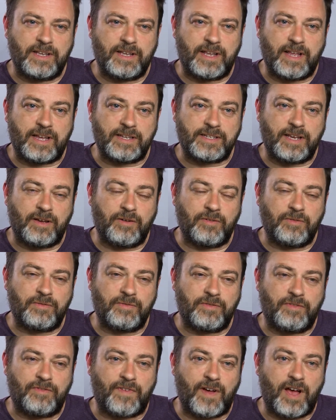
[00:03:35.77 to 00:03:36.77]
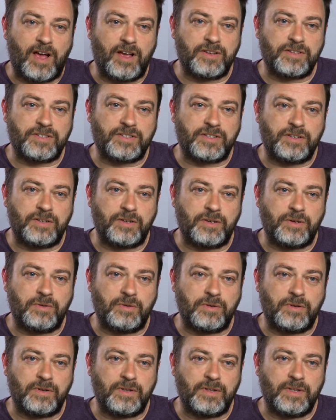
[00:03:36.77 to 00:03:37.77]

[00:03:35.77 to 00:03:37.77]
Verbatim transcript: that's how fast you